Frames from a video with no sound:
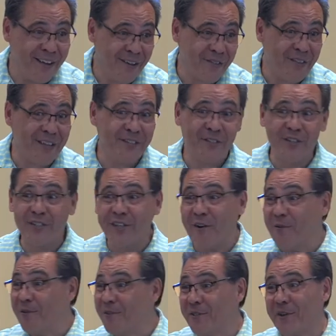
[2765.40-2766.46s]
How things just
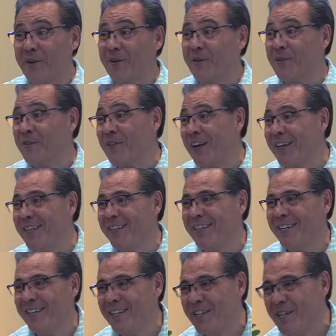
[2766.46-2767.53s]
go in circles, right?
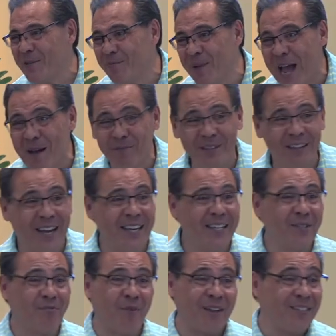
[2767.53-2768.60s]
Babylon
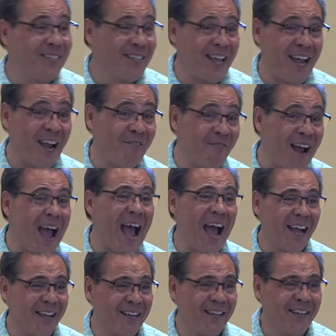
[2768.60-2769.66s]
is present-day
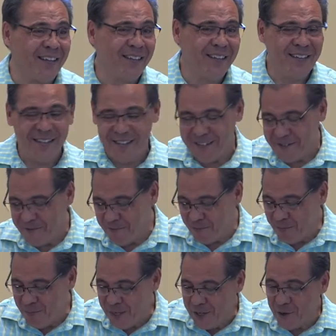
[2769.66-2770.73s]
Iraq.
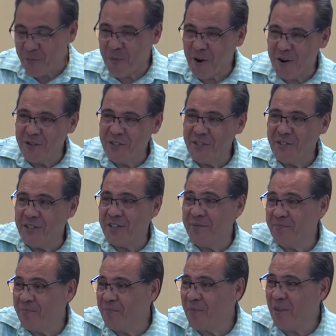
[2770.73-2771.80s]
Medo-Persians
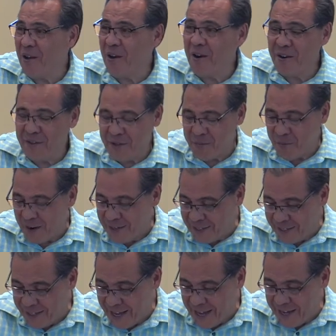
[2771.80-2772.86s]
are the
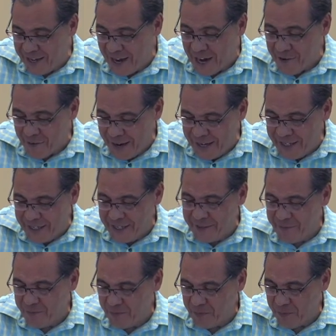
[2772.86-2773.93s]
present-day
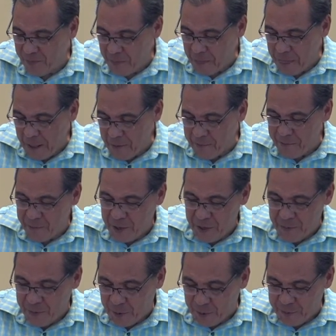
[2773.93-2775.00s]
Iranian
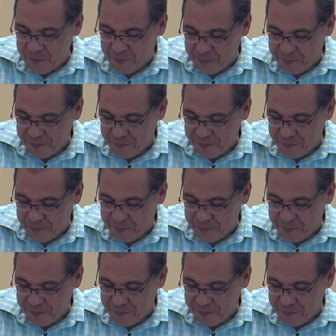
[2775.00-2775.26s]
people.